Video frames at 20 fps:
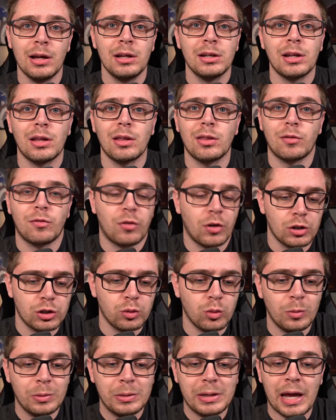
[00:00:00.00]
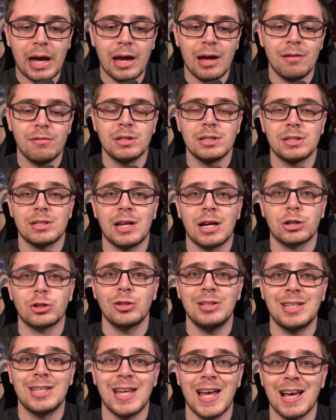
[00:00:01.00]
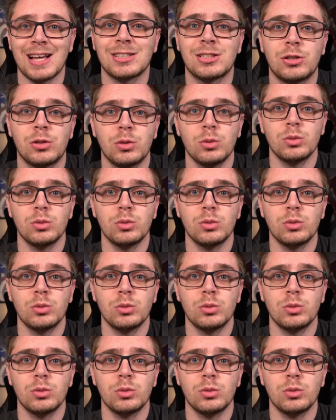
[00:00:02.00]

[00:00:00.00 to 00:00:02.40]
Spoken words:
Now, the first one we have is actually text to